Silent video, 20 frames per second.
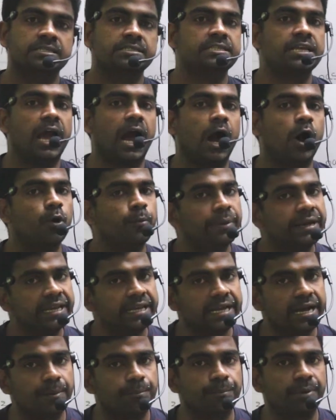See how
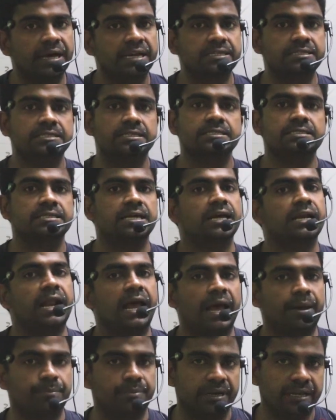many comparisons are
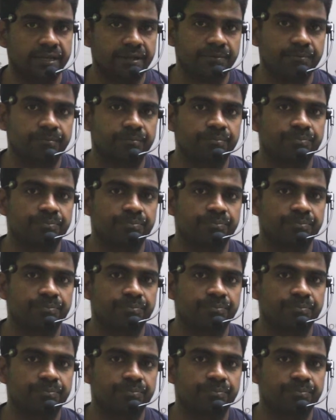happening.